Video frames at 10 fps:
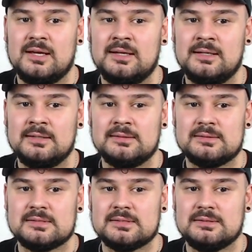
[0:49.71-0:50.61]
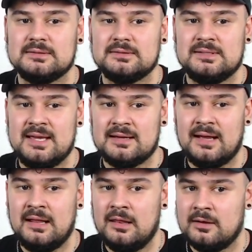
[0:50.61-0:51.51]
and yeah,
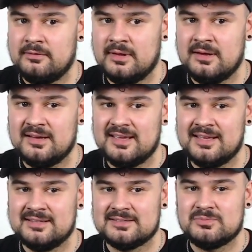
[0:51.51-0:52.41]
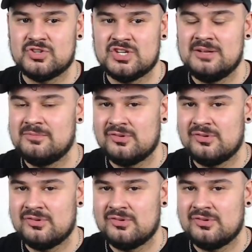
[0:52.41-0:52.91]
I love her. And Michele